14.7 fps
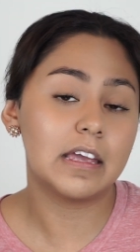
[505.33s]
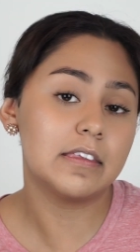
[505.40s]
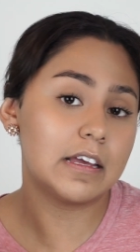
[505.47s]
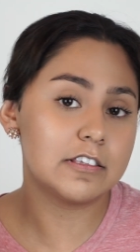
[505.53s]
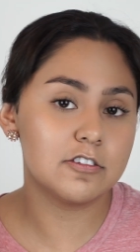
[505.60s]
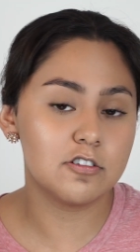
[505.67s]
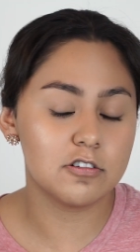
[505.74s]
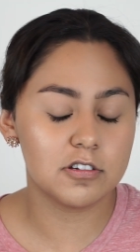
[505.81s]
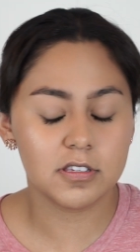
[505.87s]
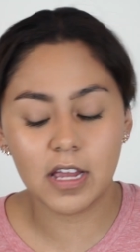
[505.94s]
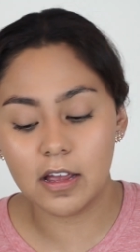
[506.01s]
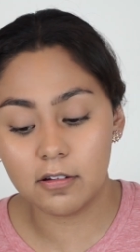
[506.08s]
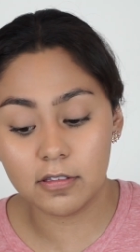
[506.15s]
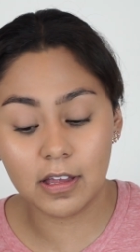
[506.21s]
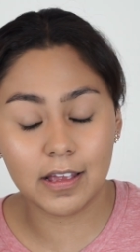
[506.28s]
that's your
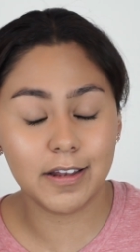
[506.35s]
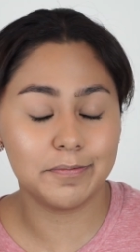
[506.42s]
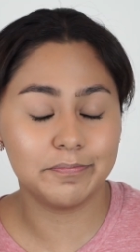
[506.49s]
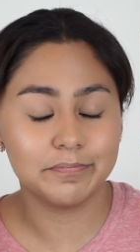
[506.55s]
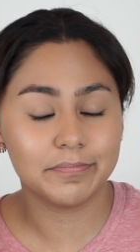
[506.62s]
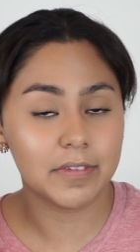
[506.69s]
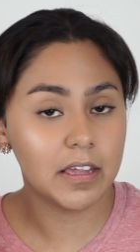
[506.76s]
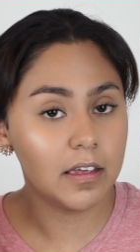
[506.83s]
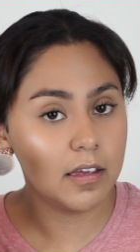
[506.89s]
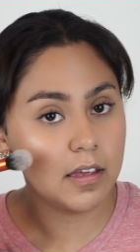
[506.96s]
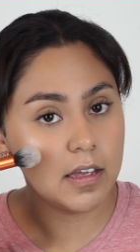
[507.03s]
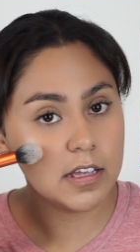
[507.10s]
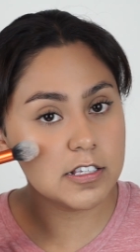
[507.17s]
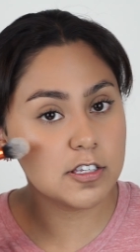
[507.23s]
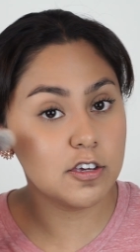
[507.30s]
style, then
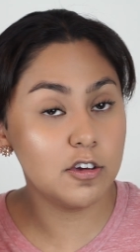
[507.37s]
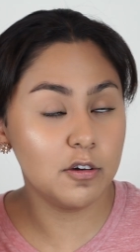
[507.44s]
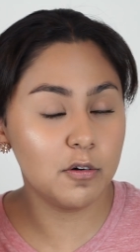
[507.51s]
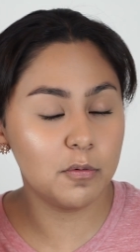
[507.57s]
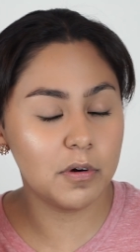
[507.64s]
it's cute,